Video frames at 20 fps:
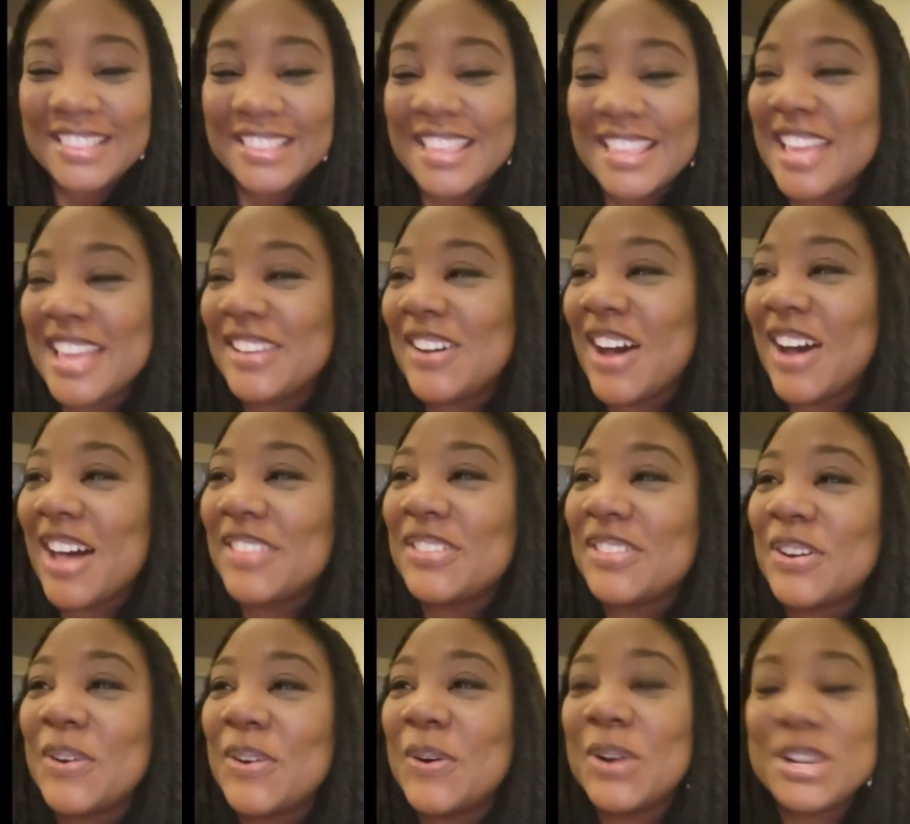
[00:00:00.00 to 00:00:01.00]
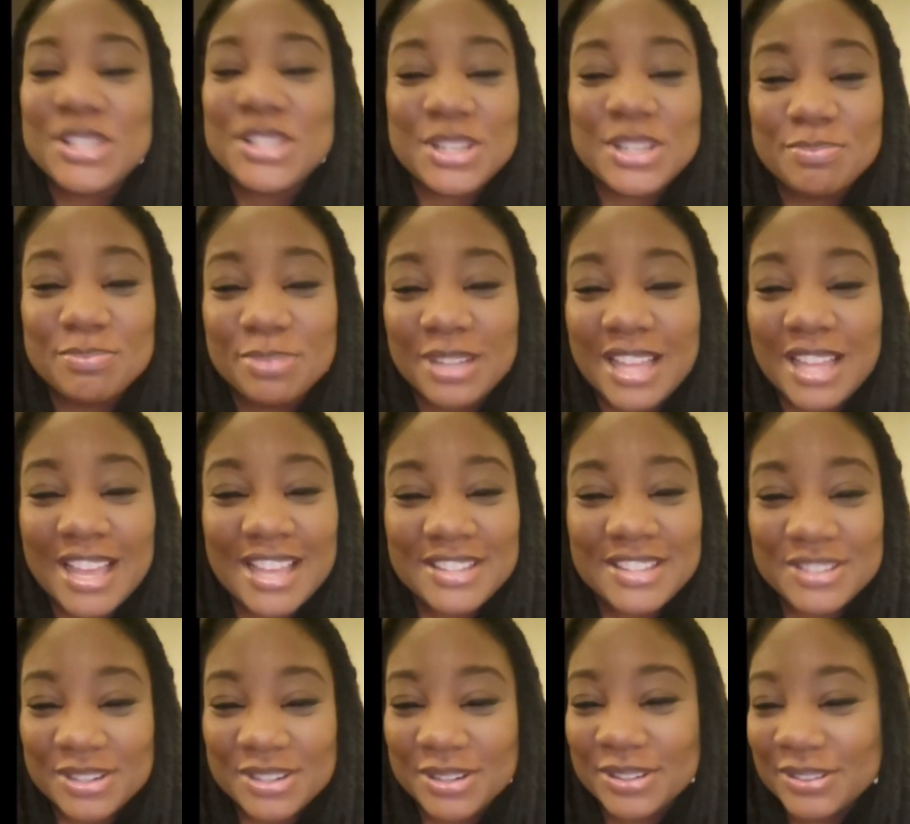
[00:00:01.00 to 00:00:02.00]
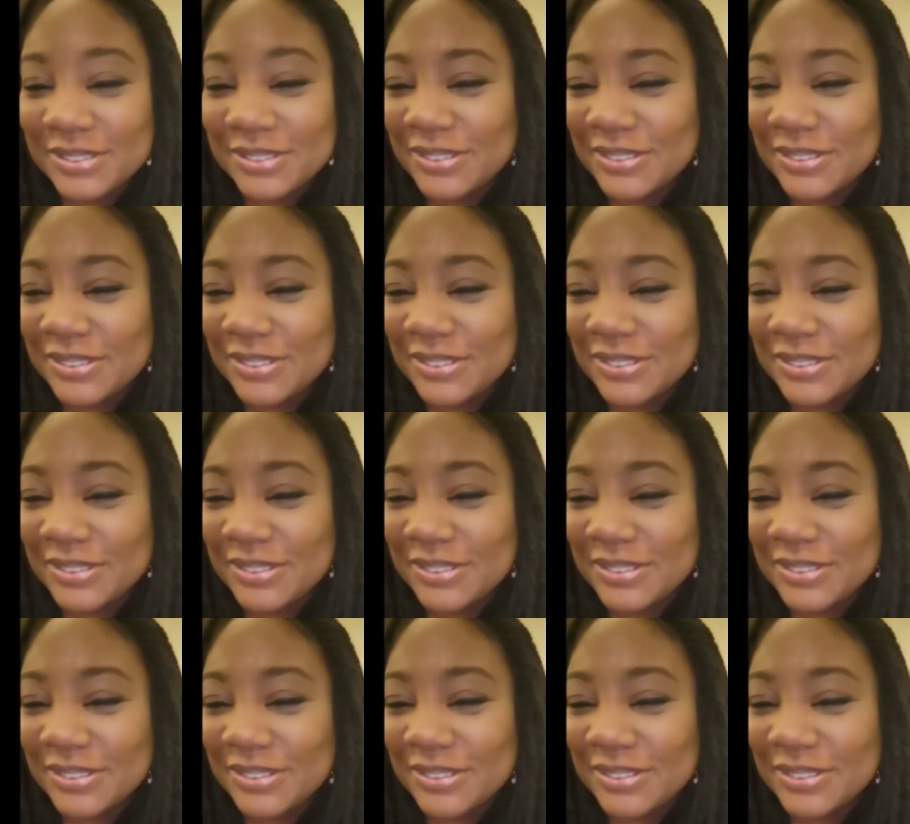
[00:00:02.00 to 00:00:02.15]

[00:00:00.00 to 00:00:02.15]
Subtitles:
thing called The Origin Bloods. Or